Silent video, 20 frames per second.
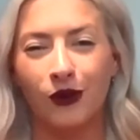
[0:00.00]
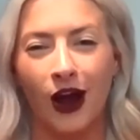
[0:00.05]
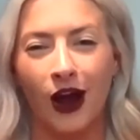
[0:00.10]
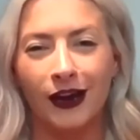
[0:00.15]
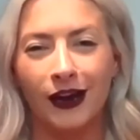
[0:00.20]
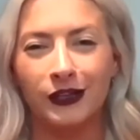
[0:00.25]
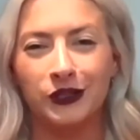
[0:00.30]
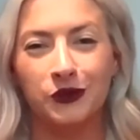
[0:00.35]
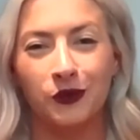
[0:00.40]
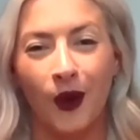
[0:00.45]

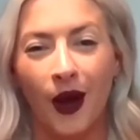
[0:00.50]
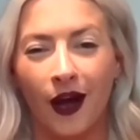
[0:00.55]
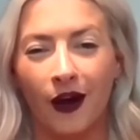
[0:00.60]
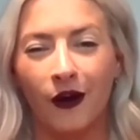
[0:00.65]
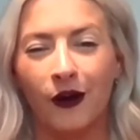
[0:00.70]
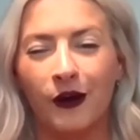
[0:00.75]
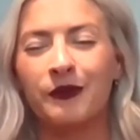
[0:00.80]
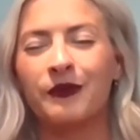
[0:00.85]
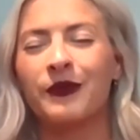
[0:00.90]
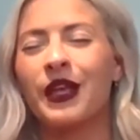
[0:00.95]
bride as well.
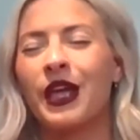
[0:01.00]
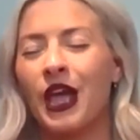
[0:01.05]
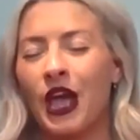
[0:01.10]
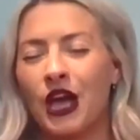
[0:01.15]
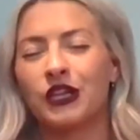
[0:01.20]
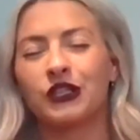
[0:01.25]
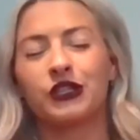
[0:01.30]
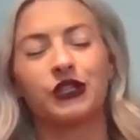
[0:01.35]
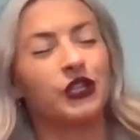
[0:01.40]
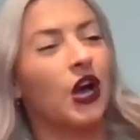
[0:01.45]

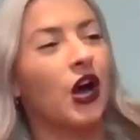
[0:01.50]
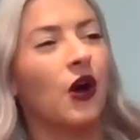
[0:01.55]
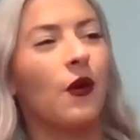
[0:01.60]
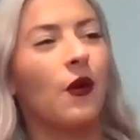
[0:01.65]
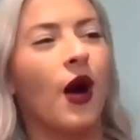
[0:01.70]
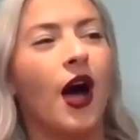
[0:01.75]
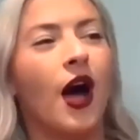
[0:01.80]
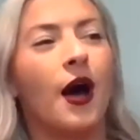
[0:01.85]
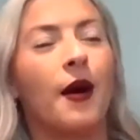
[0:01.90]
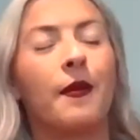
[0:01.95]
So
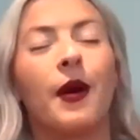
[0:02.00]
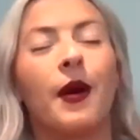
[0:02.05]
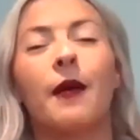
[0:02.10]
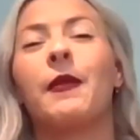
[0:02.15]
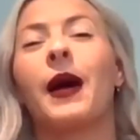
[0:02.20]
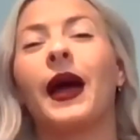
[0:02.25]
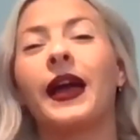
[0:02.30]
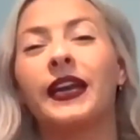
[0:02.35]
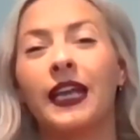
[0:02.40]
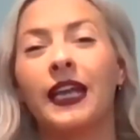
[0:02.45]

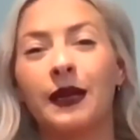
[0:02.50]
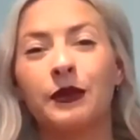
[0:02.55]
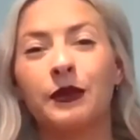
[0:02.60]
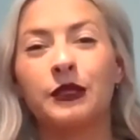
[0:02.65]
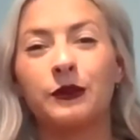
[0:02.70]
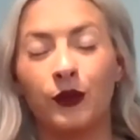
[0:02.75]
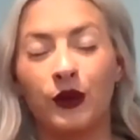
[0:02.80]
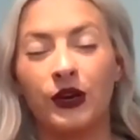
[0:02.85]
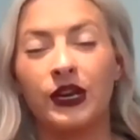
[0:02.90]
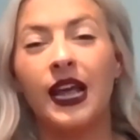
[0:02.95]
my name
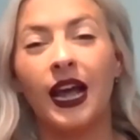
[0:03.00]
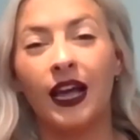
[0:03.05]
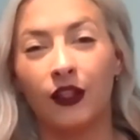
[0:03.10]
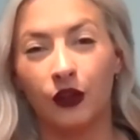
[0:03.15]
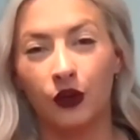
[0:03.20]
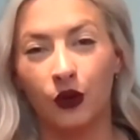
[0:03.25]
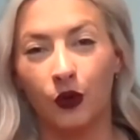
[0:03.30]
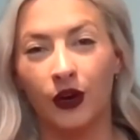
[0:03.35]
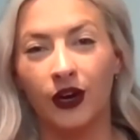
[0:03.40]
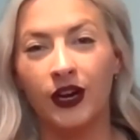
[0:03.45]
is Brittany
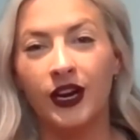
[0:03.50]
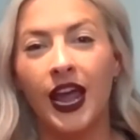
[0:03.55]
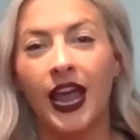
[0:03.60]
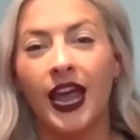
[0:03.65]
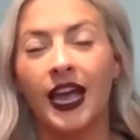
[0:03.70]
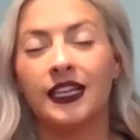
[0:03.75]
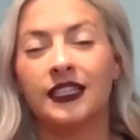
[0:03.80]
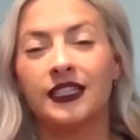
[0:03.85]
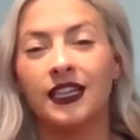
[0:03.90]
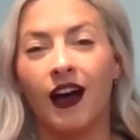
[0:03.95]
Eleanor,
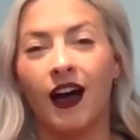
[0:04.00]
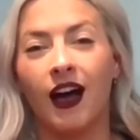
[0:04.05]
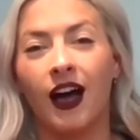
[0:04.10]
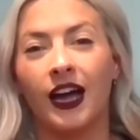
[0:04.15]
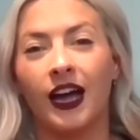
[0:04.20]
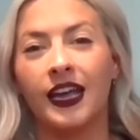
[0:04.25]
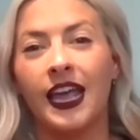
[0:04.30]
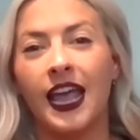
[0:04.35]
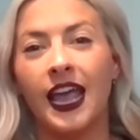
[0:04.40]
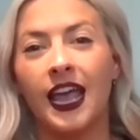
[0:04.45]
and
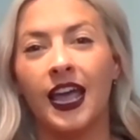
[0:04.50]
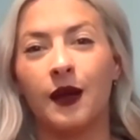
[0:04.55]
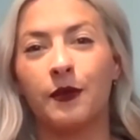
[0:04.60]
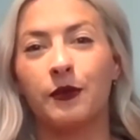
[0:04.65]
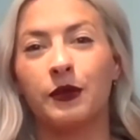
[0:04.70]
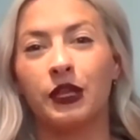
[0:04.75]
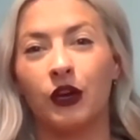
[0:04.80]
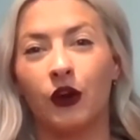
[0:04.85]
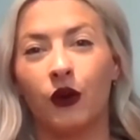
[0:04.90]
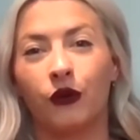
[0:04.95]
I
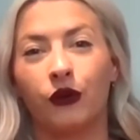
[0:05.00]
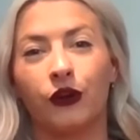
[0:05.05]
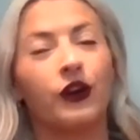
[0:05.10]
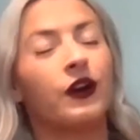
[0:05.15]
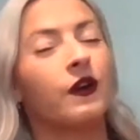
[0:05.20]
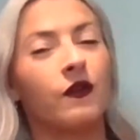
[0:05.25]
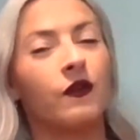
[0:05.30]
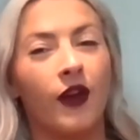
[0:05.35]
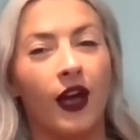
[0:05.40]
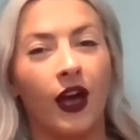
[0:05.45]
am the owner
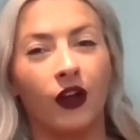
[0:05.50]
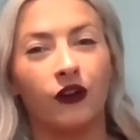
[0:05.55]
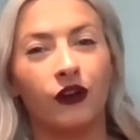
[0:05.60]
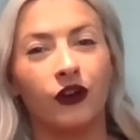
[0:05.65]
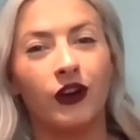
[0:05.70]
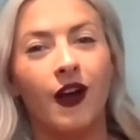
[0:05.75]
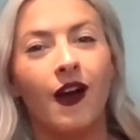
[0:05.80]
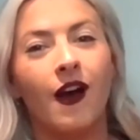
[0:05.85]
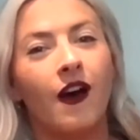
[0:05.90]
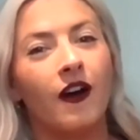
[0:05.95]
and
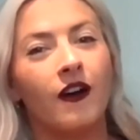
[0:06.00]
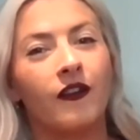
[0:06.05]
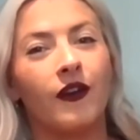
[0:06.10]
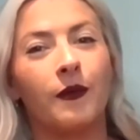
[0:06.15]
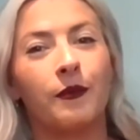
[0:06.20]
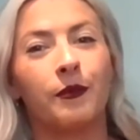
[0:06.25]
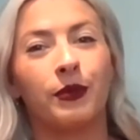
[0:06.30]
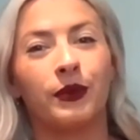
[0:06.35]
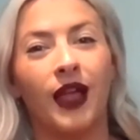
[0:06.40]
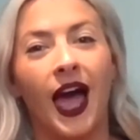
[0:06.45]
founder of
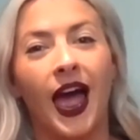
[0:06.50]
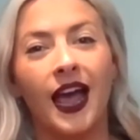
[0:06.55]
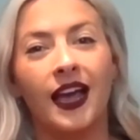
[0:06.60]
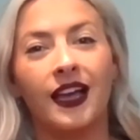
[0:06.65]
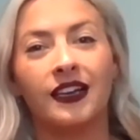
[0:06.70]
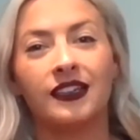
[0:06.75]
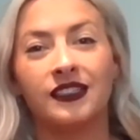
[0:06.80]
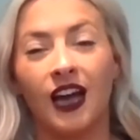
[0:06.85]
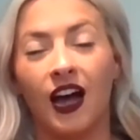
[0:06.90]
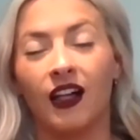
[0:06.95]
Black
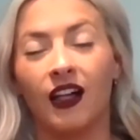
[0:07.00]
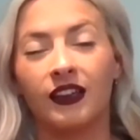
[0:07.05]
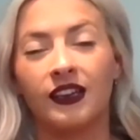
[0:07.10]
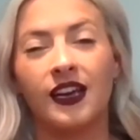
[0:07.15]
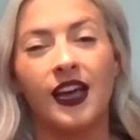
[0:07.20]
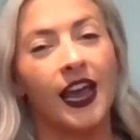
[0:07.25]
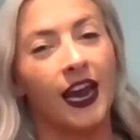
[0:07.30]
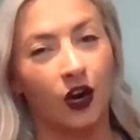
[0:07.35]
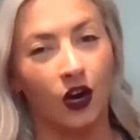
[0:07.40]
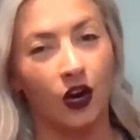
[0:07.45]

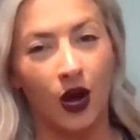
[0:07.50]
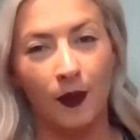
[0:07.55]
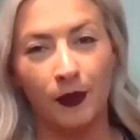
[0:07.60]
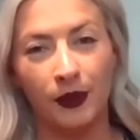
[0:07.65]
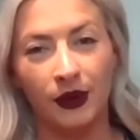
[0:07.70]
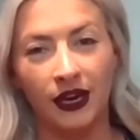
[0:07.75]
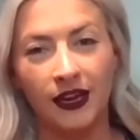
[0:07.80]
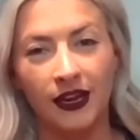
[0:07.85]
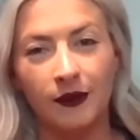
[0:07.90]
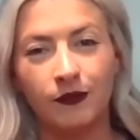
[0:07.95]
Dahlia Hair
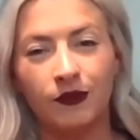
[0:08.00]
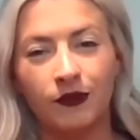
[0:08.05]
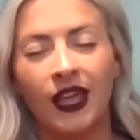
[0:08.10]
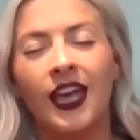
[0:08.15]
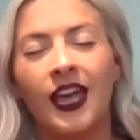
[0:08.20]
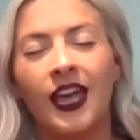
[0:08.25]
Company.